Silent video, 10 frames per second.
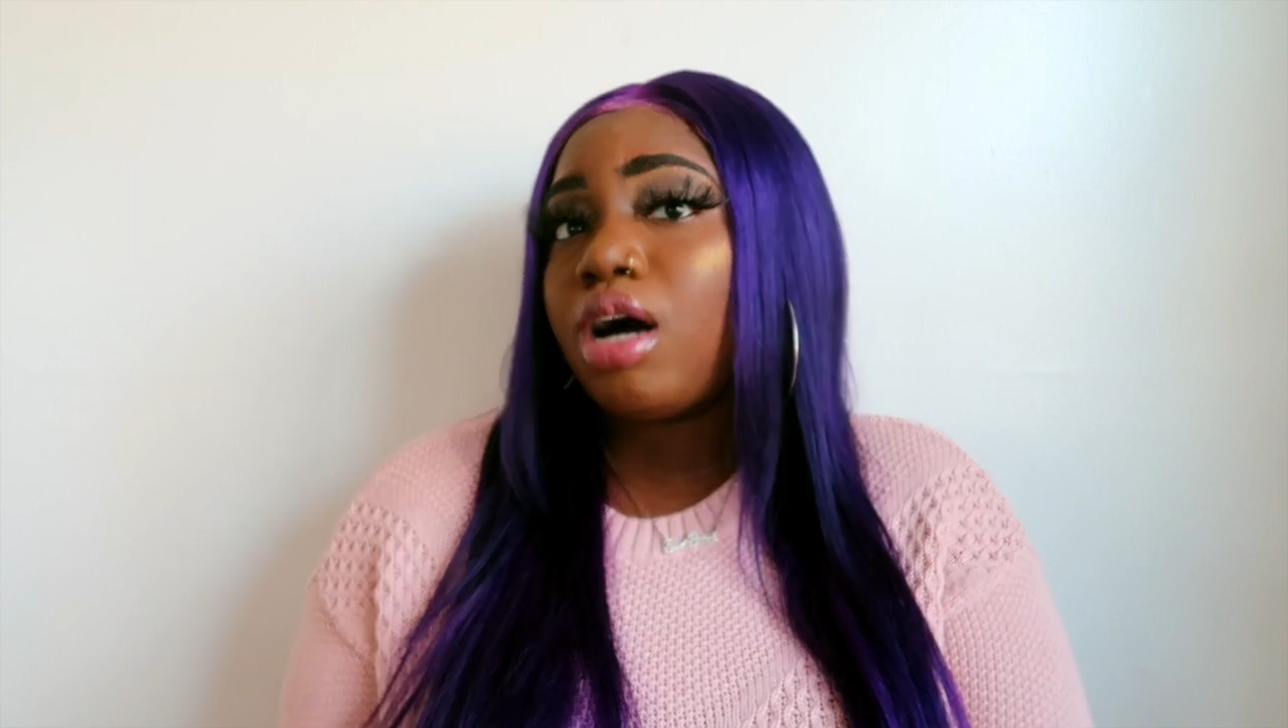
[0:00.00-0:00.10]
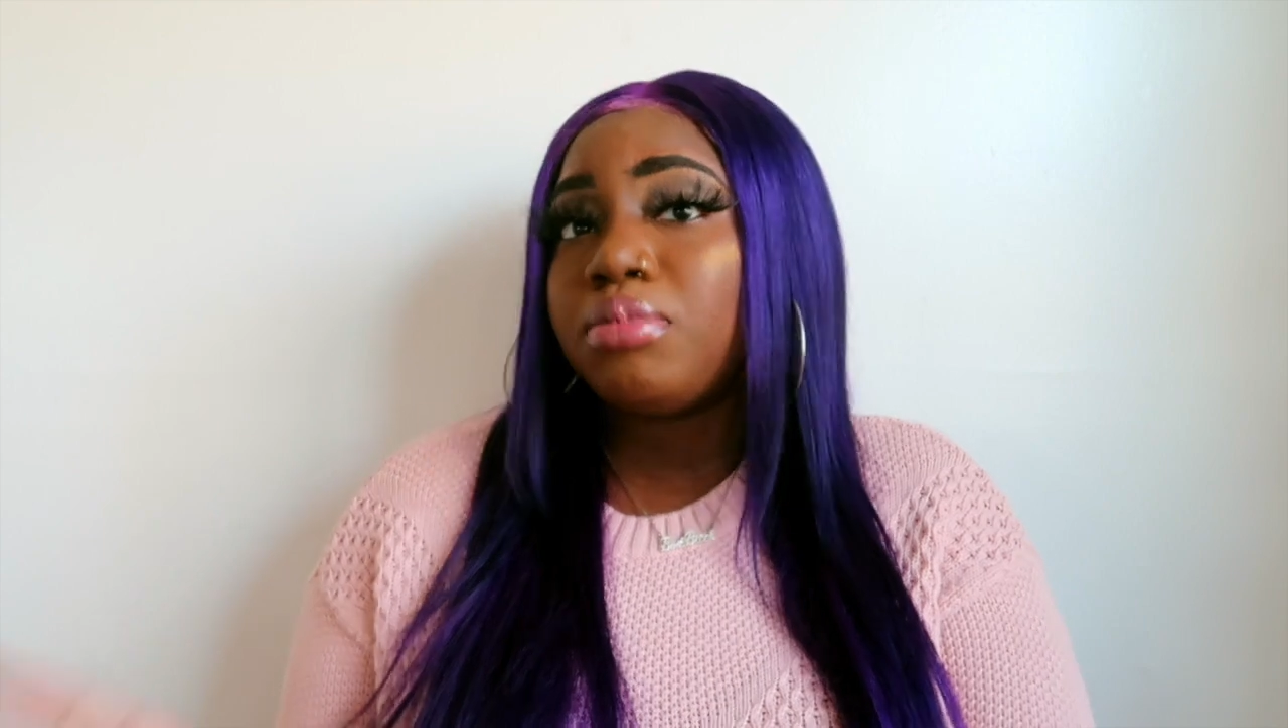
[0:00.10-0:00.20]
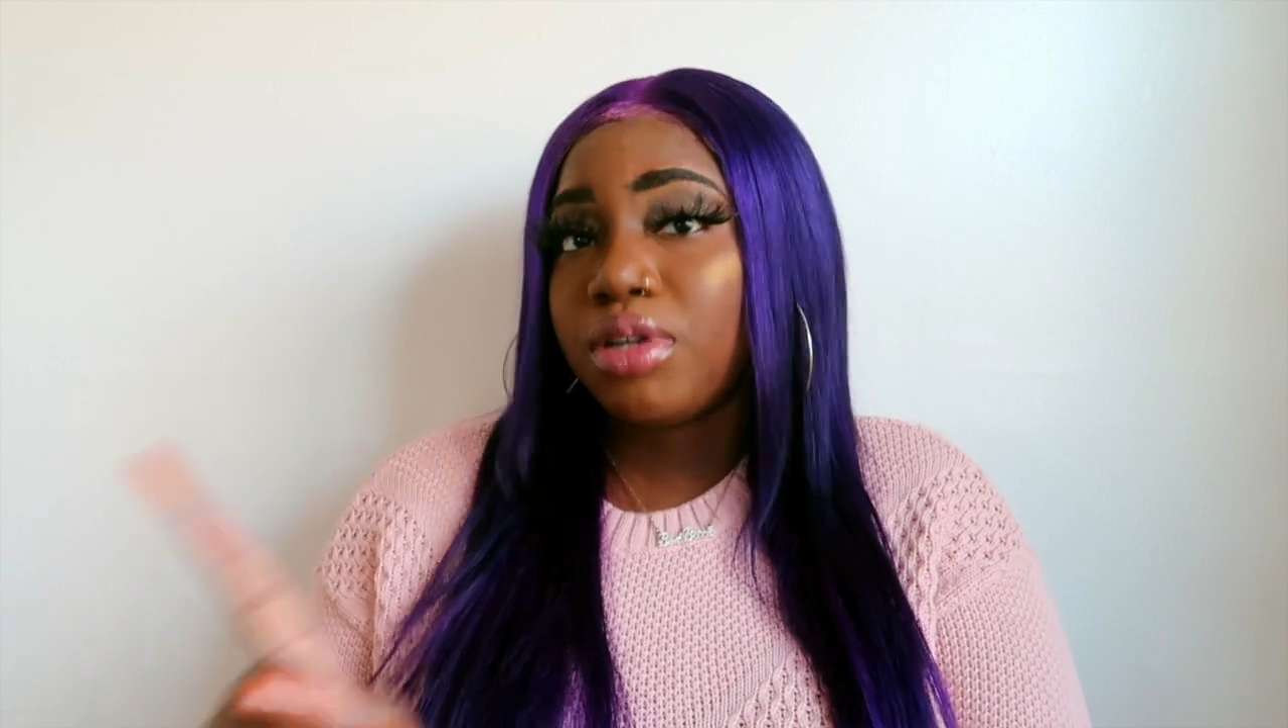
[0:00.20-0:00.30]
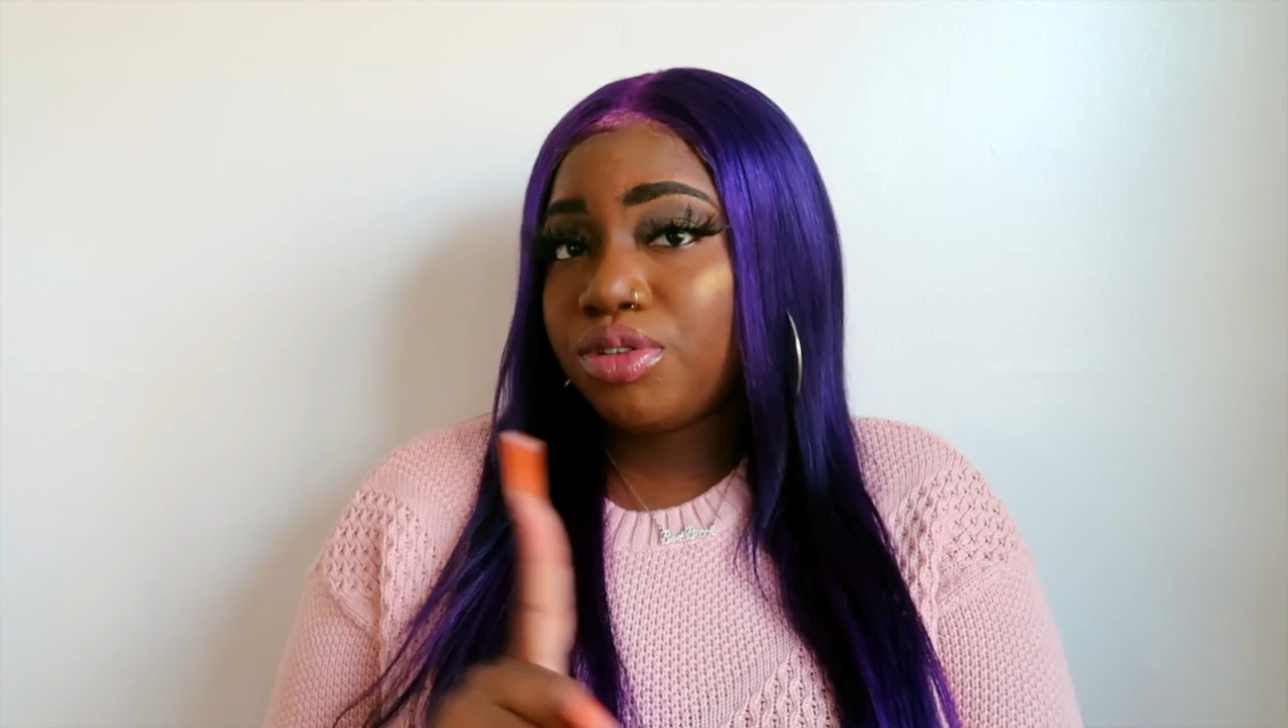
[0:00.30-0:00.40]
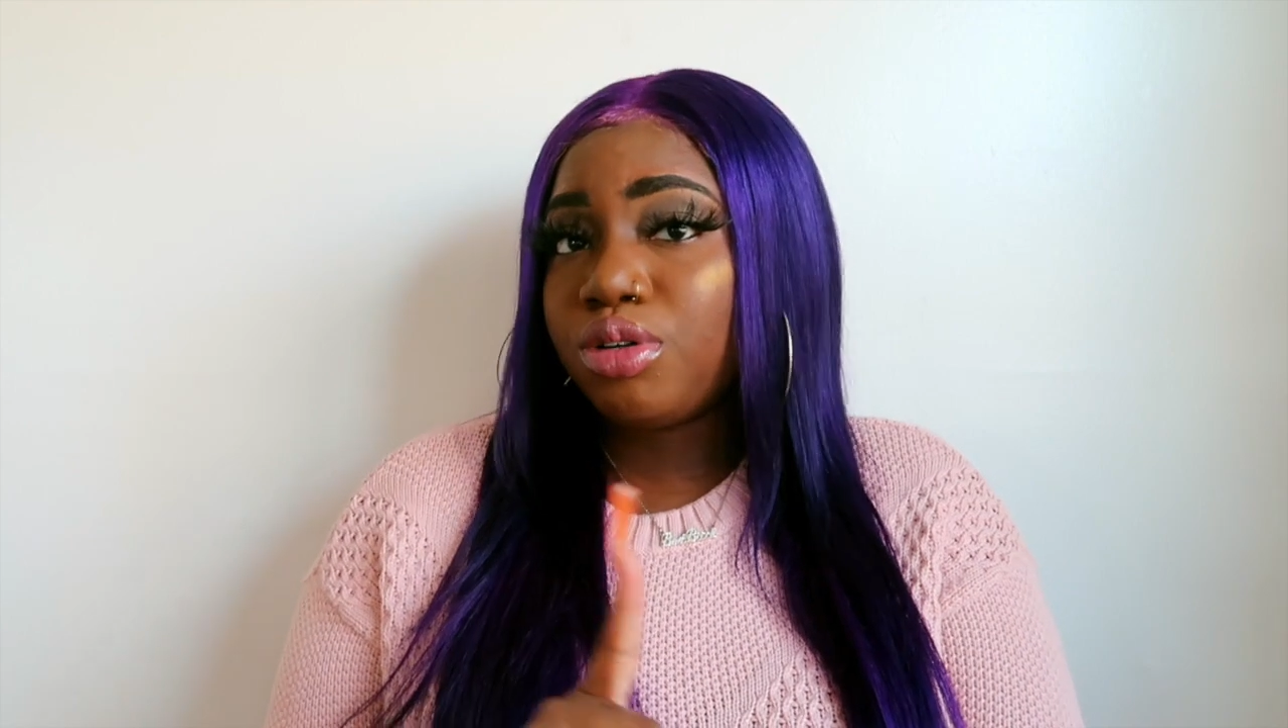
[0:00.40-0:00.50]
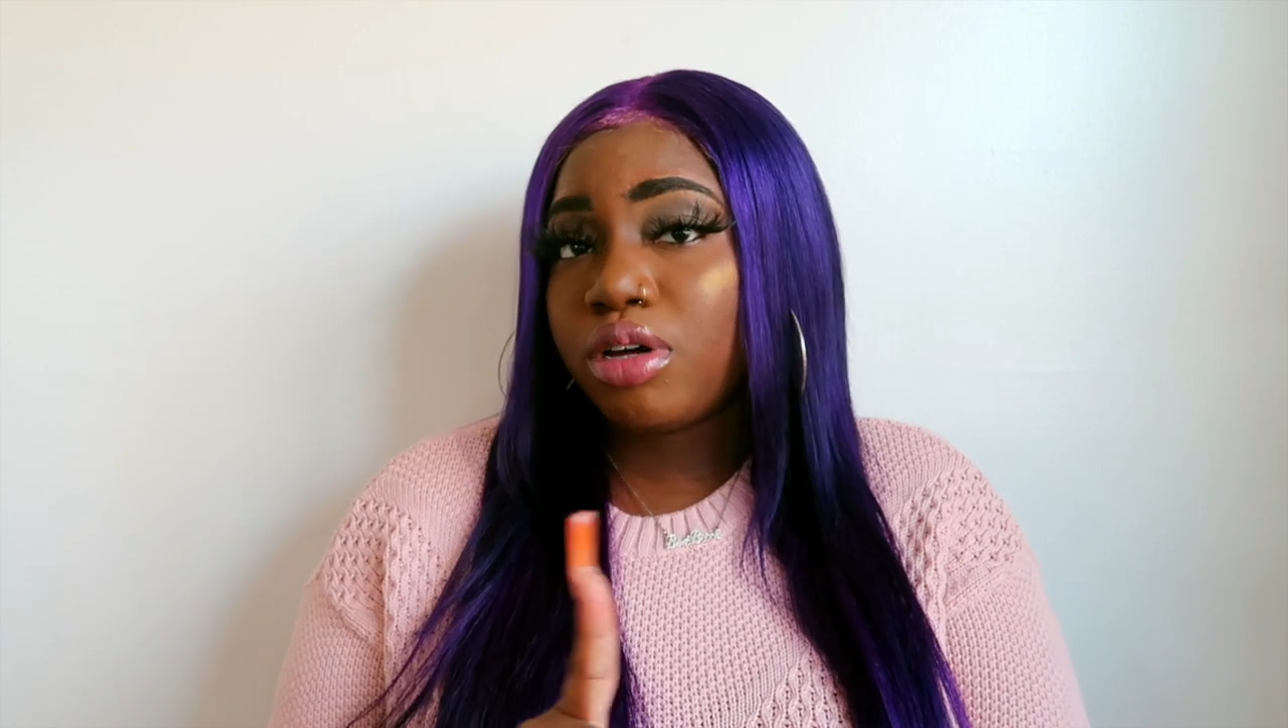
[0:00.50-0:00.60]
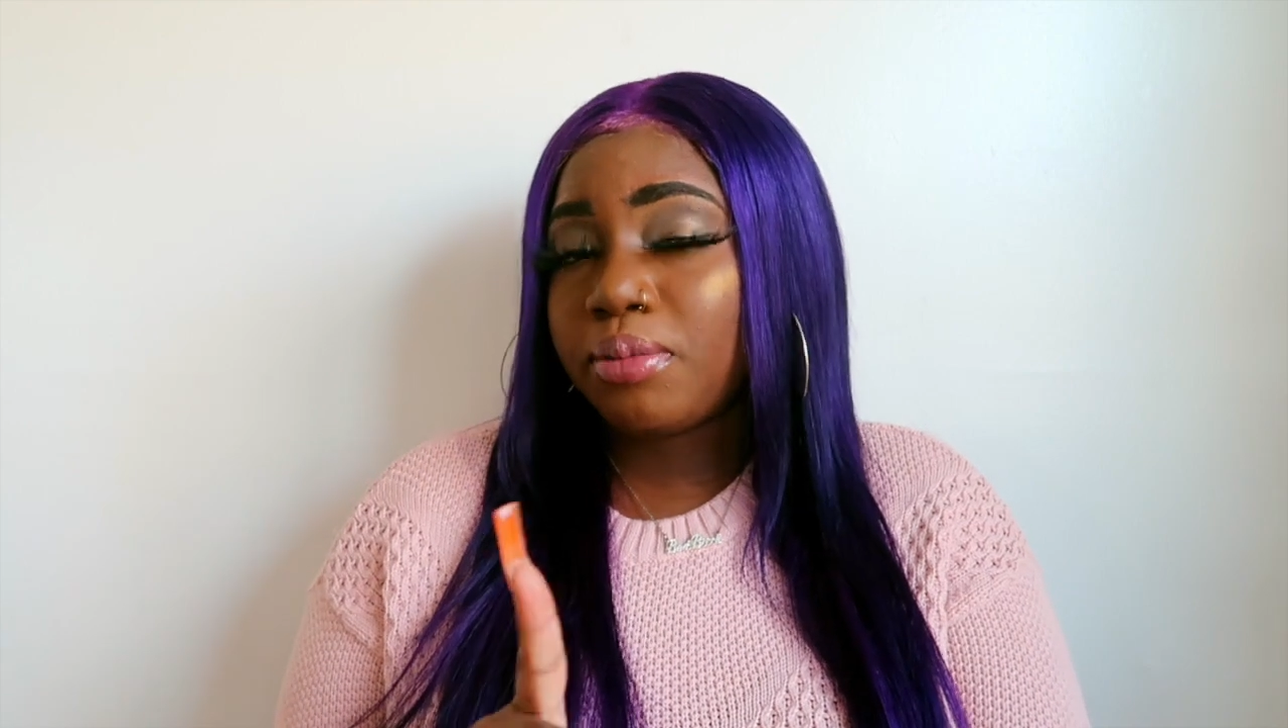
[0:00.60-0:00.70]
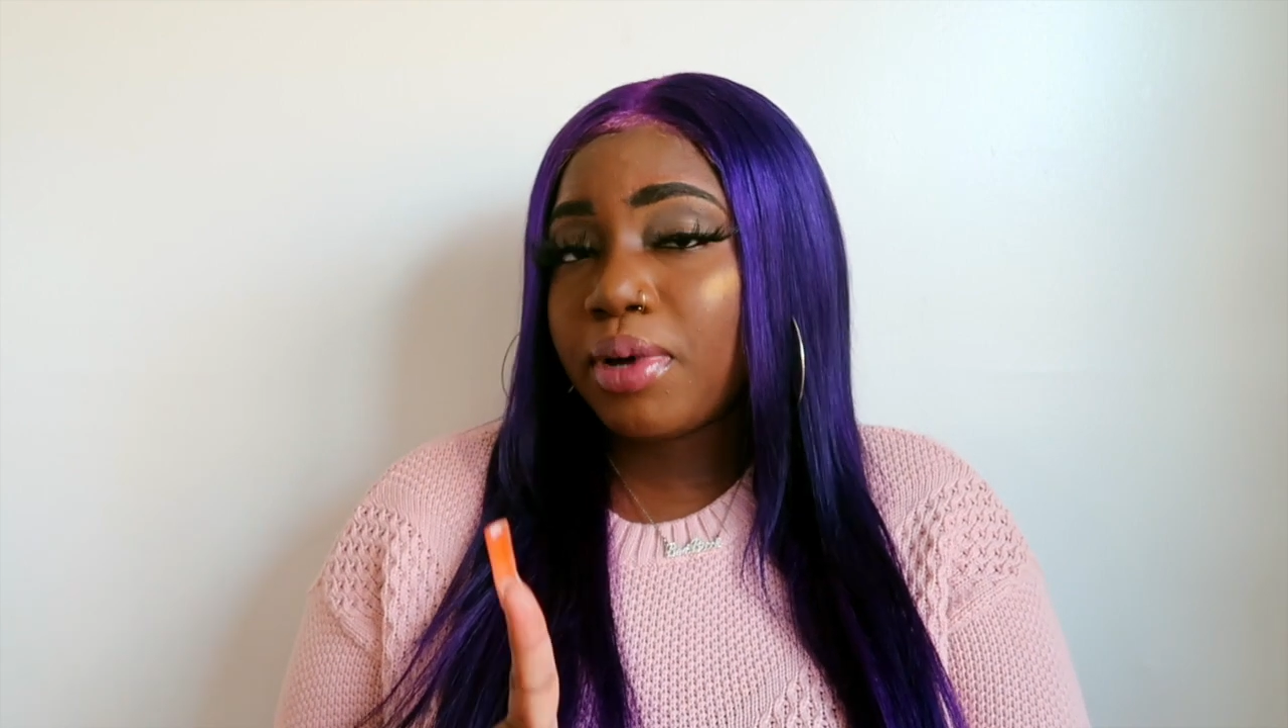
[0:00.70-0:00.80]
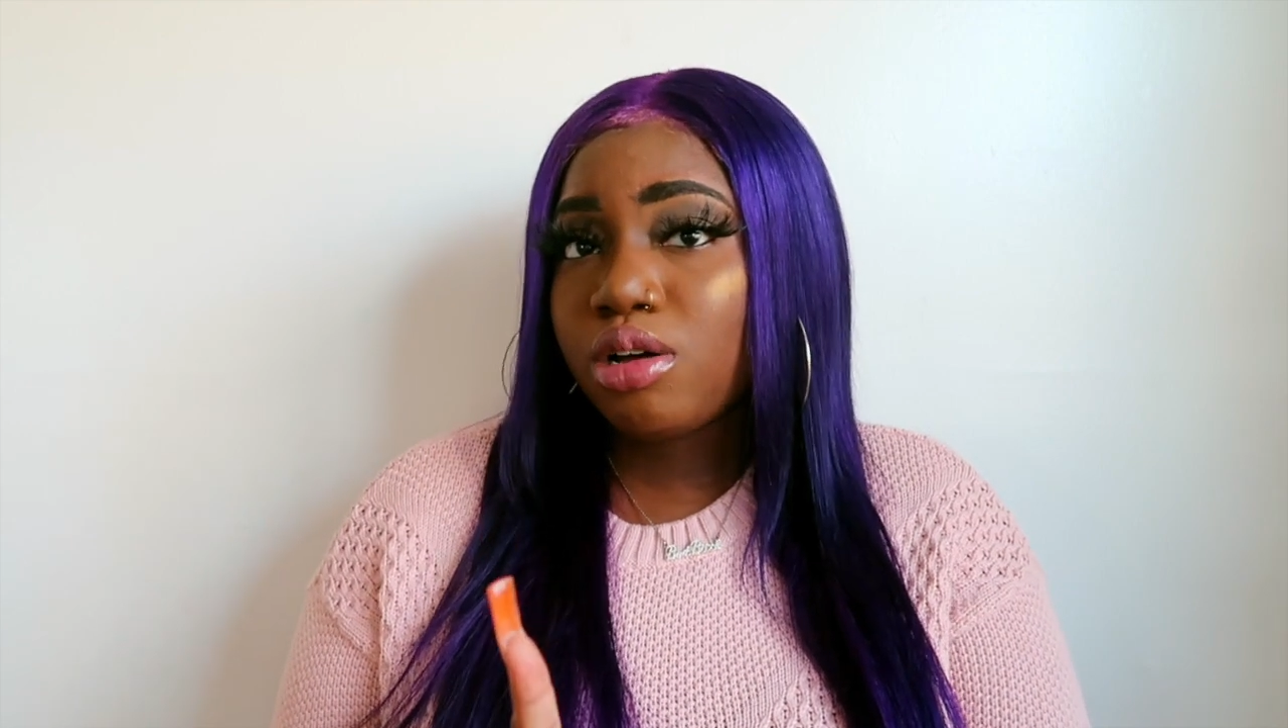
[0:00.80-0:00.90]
I'm definitely gonna get